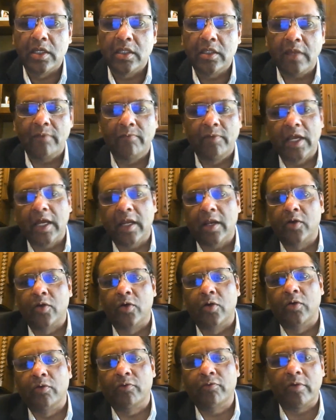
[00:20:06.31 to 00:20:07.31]
Then we got to
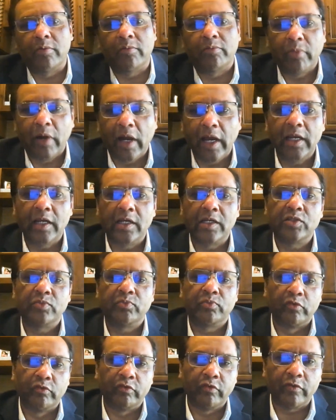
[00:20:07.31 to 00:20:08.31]
go from pilots,
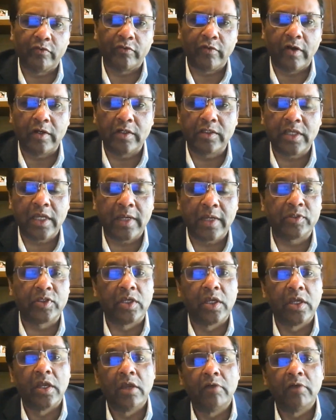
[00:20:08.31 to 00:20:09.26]
proof of concepts.